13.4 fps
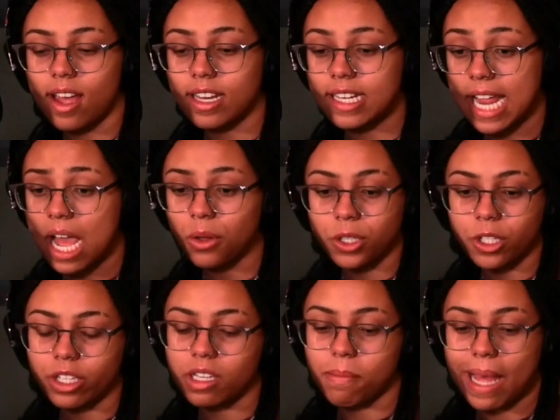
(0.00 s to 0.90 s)
now
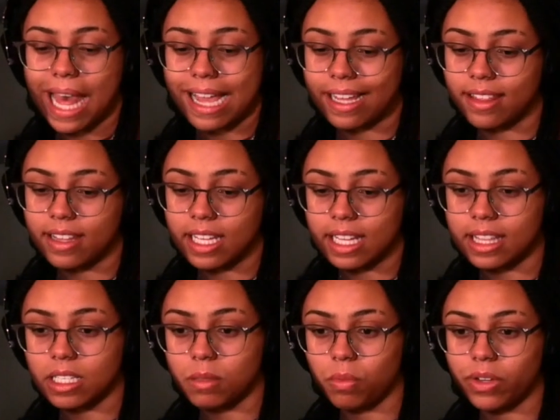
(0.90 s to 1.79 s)
looking back, I think at
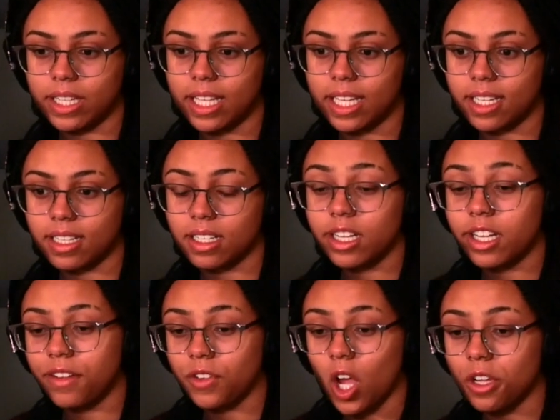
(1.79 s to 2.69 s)
this point, like
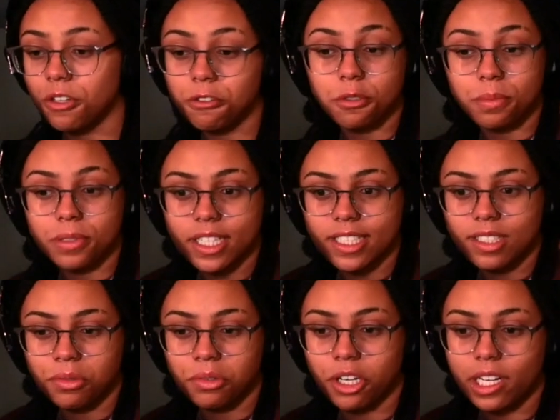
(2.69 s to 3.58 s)
I've gotten to a
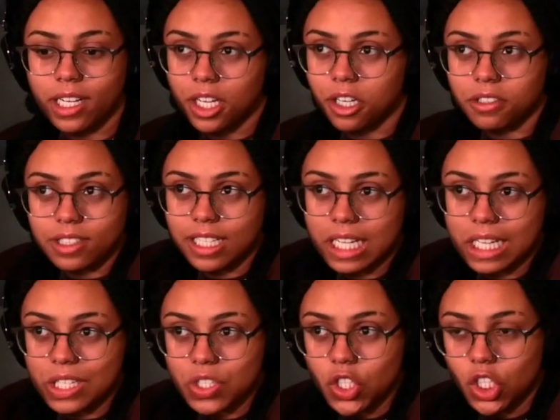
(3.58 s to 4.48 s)
place where
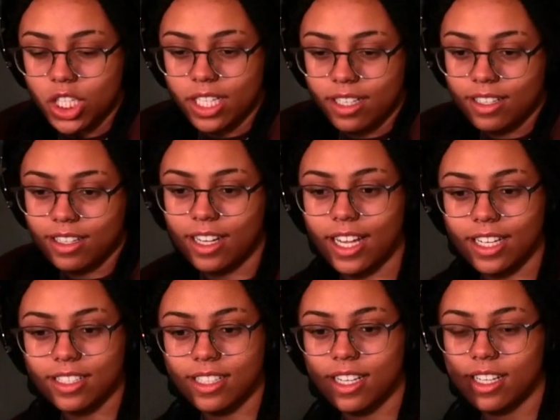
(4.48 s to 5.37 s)
it's good
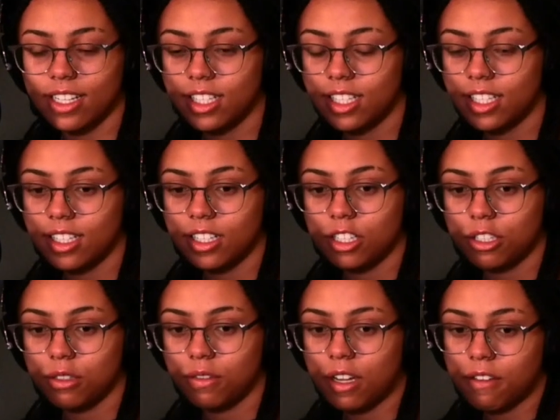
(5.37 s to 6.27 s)
and I
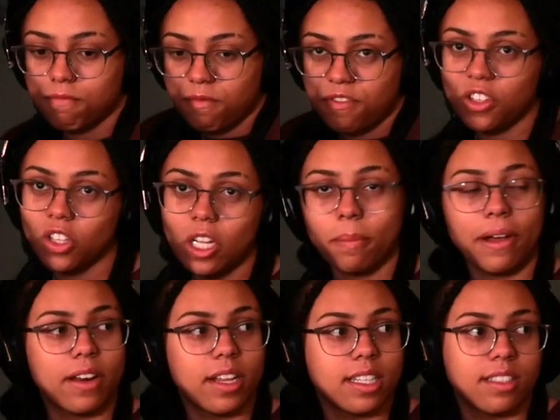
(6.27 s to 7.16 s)
feel good
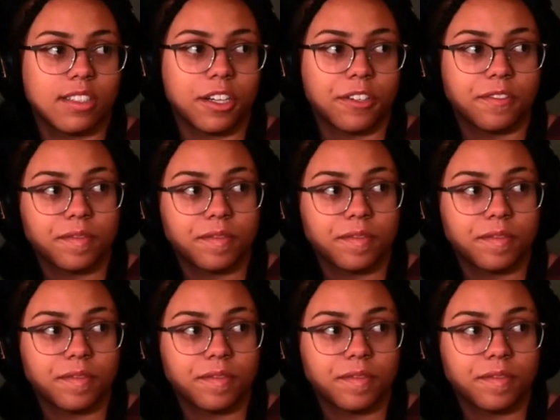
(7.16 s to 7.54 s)
about it. So